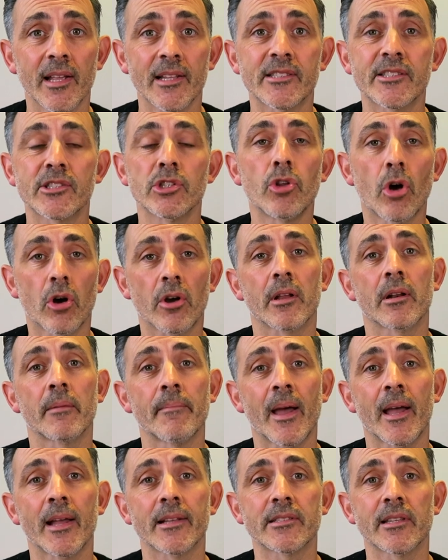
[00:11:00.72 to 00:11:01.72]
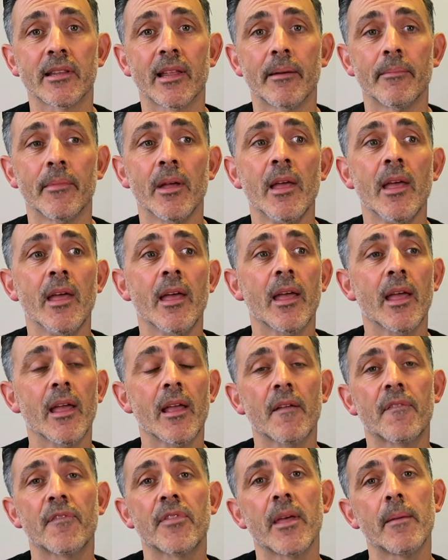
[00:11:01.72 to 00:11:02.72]
It's not going to matter to them.
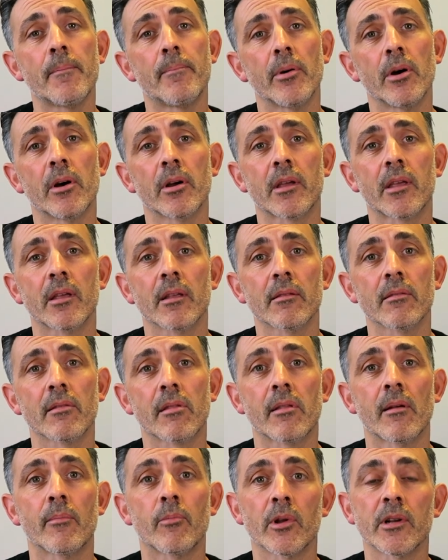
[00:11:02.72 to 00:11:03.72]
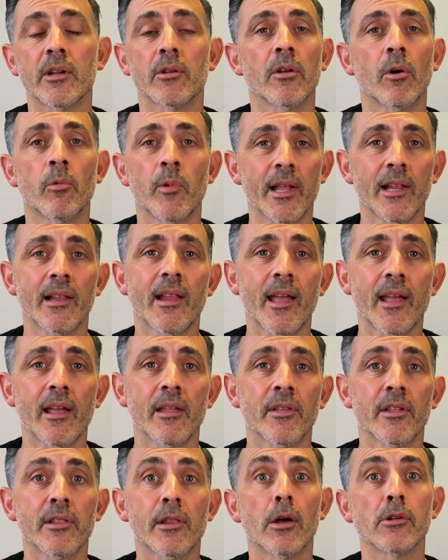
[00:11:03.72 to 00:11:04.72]
If they book someone a week later
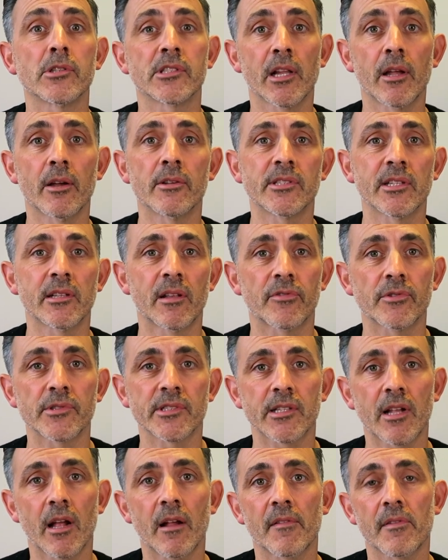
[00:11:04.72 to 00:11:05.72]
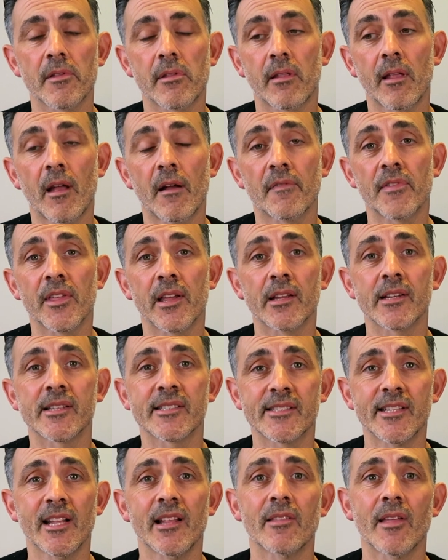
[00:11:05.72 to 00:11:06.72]
that knows loads of different stuff, they're going
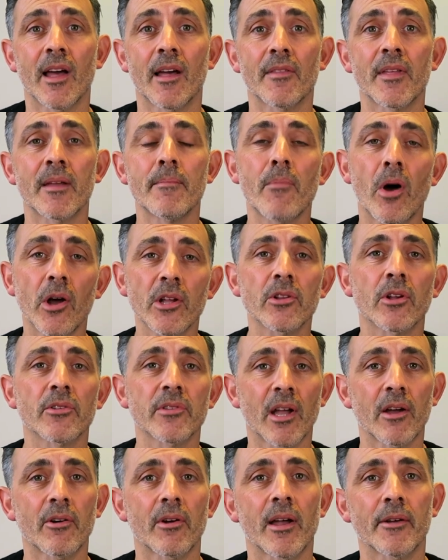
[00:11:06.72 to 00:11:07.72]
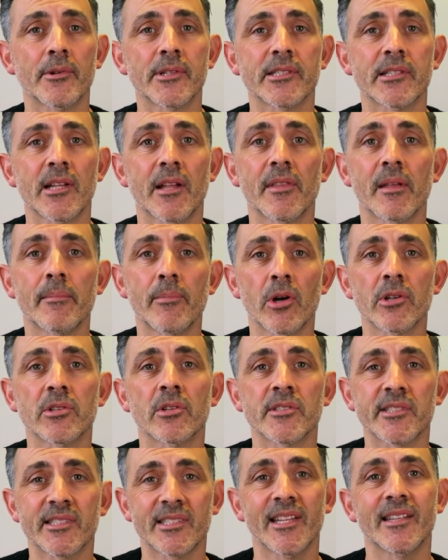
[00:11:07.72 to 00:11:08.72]
to see that. They might not know how it's done. They might
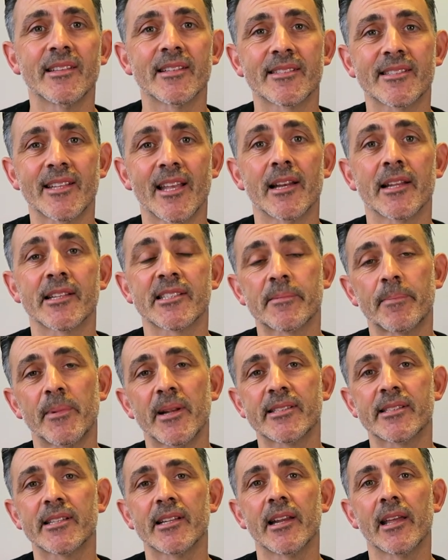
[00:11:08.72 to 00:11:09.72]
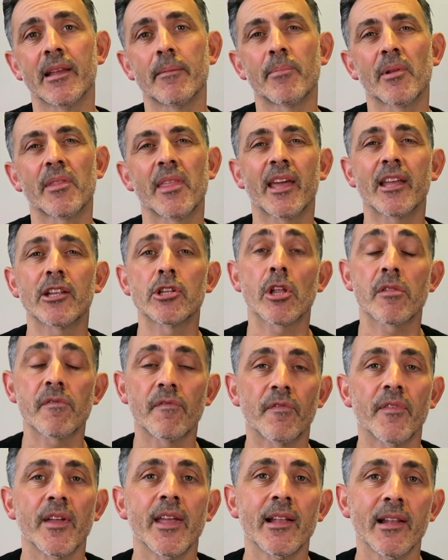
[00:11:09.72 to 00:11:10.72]
not see the skill explicitly, but they can just
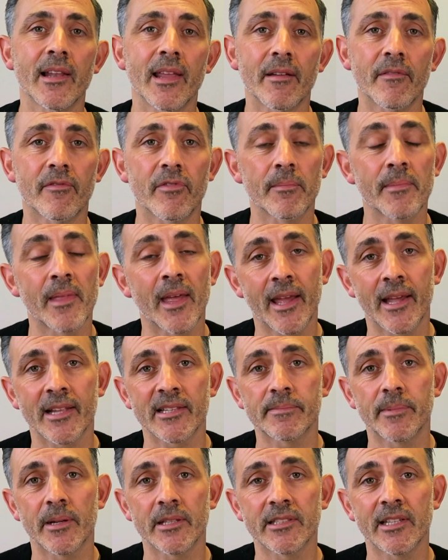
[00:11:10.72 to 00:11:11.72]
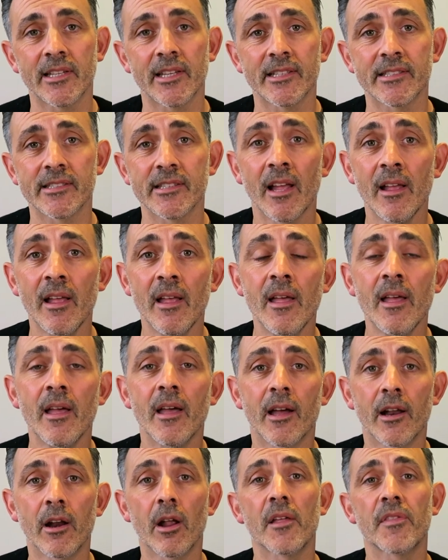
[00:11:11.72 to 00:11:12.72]
feel it from that expertise.
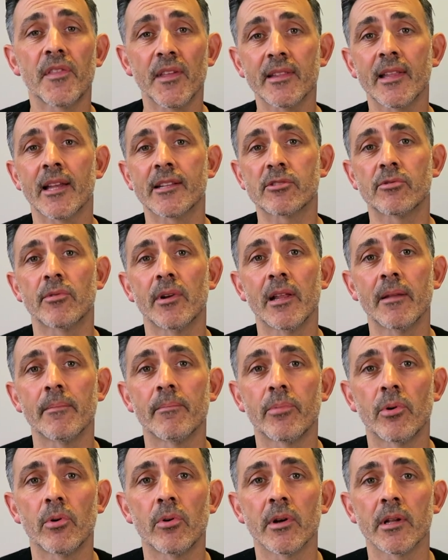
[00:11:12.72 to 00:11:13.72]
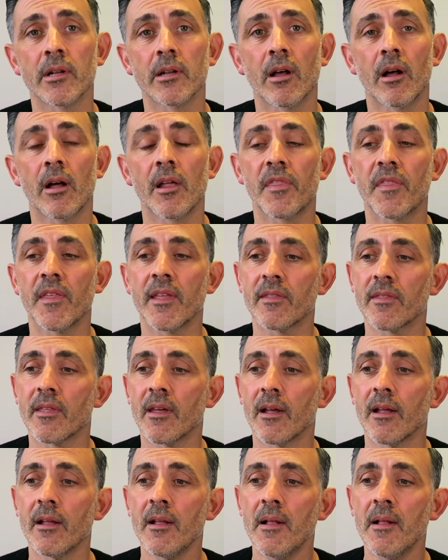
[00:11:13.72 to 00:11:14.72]
And I think that's really important. I think
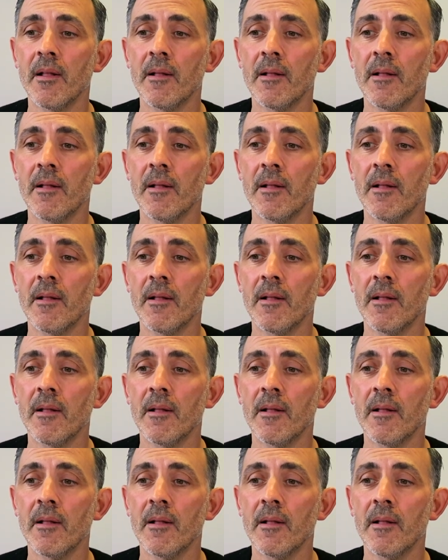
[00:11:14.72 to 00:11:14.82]
that